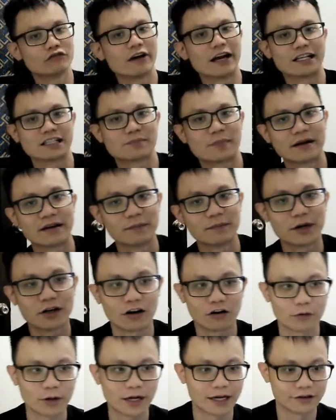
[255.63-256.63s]
experiment or
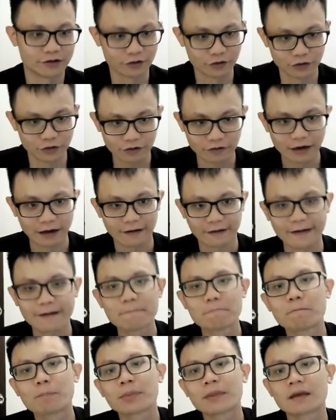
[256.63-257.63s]
what, I don't know. Okay,
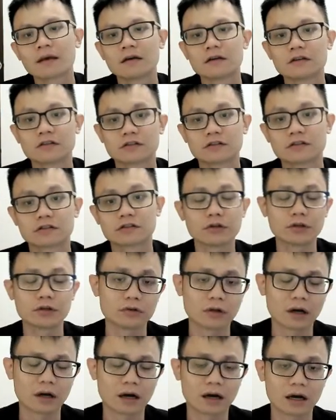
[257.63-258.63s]
so
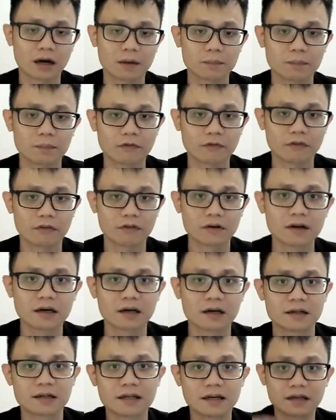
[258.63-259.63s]

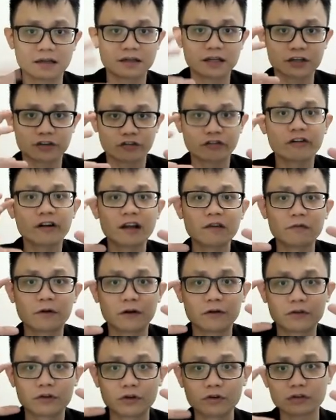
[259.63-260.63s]
the tree will
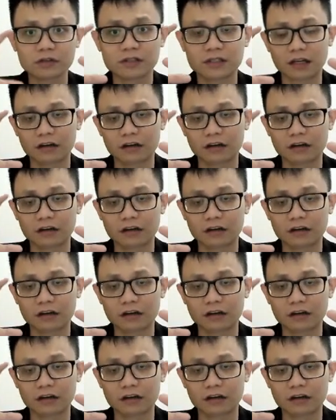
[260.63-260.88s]
use the